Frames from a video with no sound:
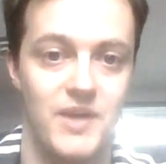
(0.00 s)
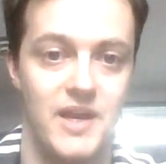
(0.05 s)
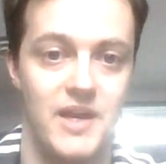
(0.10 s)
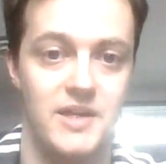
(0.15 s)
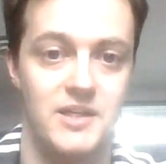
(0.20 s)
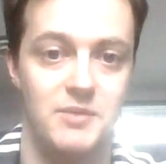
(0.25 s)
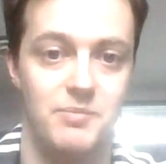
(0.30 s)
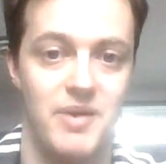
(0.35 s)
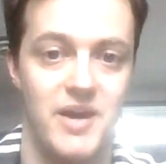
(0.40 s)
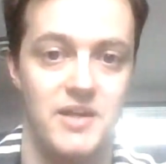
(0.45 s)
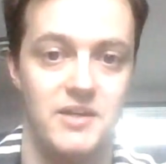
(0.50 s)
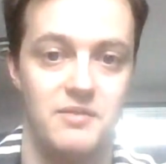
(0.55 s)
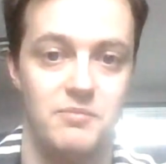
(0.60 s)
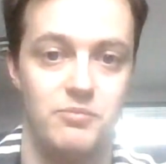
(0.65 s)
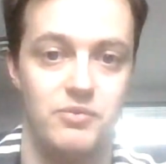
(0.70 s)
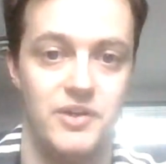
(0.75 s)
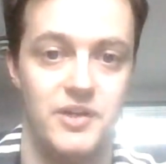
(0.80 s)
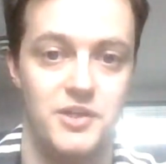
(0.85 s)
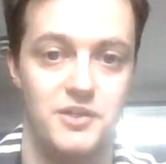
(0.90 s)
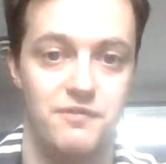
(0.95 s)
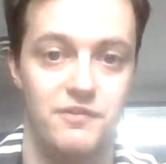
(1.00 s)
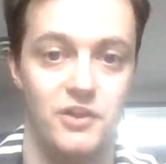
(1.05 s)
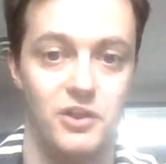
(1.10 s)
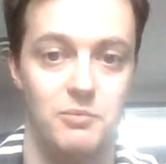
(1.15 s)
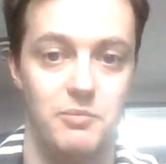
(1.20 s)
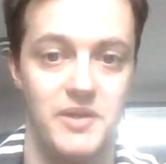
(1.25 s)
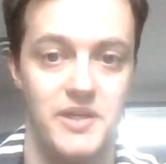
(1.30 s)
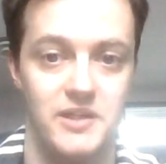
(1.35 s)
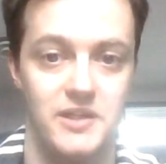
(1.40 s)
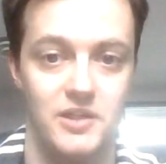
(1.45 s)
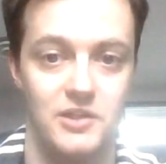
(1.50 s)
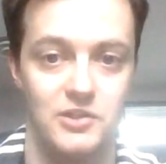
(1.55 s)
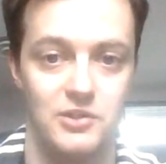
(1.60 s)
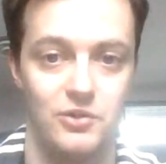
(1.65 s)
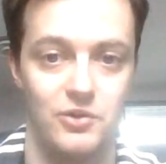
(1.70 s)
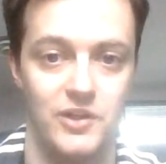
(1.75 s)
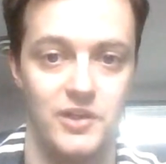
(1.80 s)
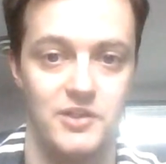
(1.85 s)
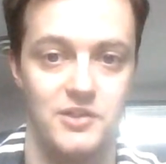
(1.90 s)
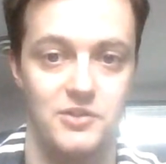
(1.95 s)
independent British filmmakers
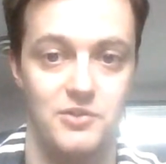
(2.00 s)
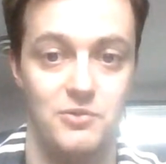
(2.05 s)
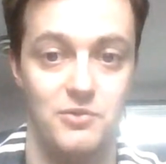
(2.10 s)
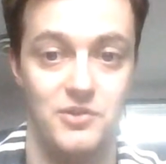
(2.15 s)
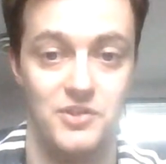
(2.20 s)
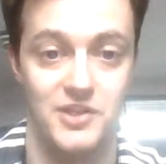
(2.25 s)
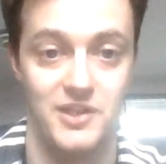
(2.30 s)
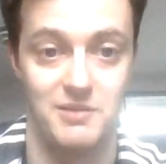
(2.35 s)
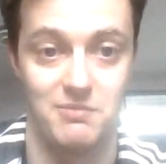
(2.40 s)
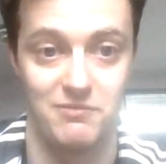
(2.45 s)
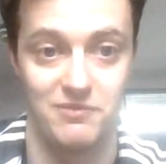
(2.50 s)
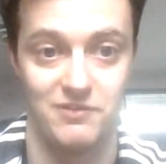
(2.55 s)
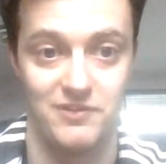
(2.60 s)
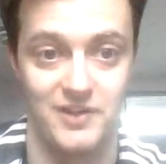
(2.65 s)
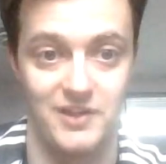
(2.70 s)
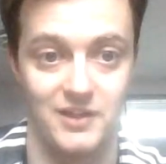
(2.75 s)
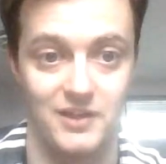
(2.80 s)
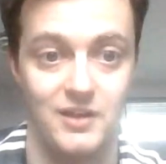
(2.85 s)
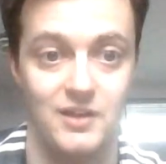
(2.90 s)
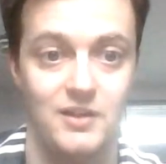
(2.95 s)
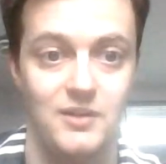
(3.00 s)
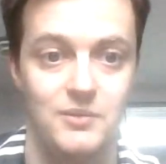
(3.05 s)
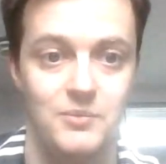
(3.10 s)
looking to do the same thing.